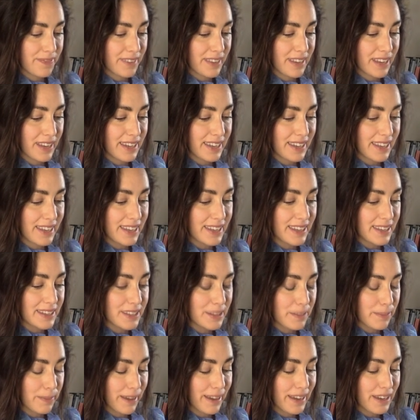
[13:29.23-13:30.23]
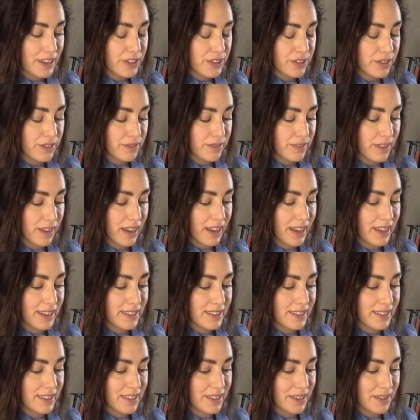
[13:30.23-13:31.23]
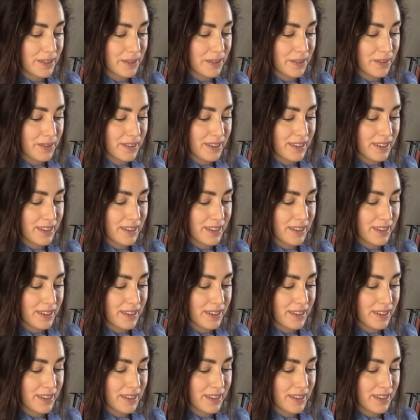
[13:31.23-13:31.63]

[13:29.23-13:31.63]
and here's the patient violet still,